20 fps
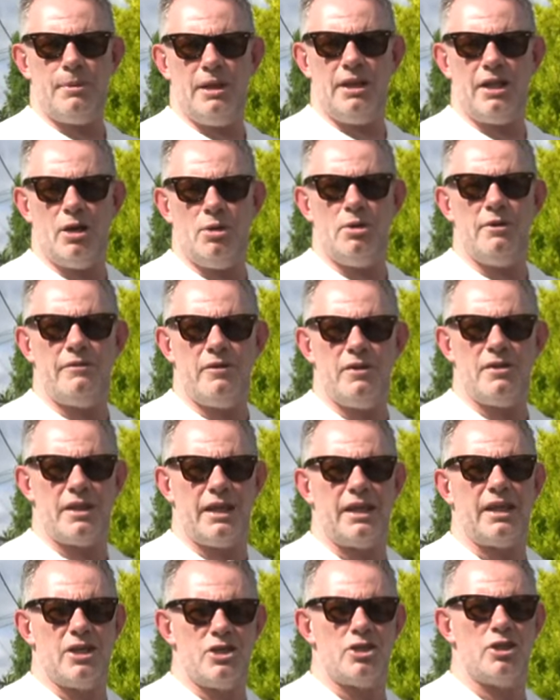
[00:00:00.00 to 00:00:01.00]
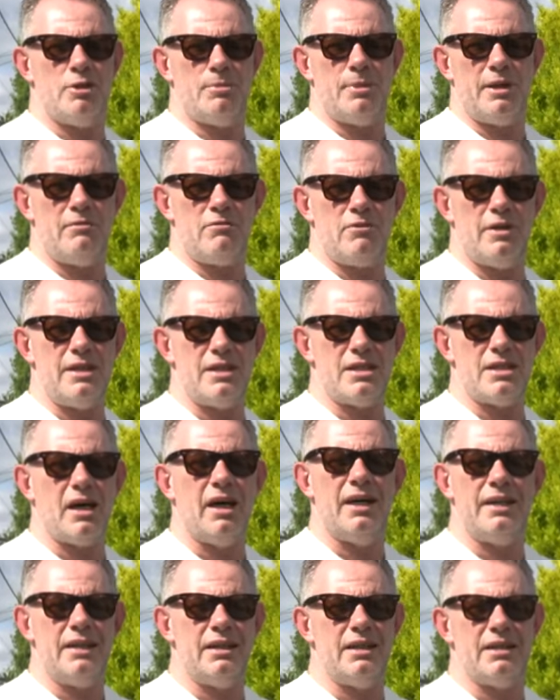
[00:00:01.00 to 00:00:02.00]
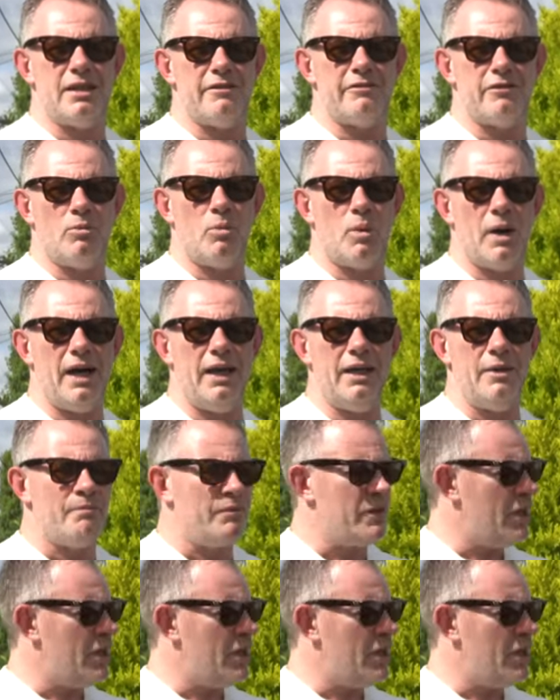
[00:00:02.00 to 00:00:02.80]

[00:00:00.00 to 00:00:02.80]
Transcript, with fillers: me know if you think it should have been redesigned in a different way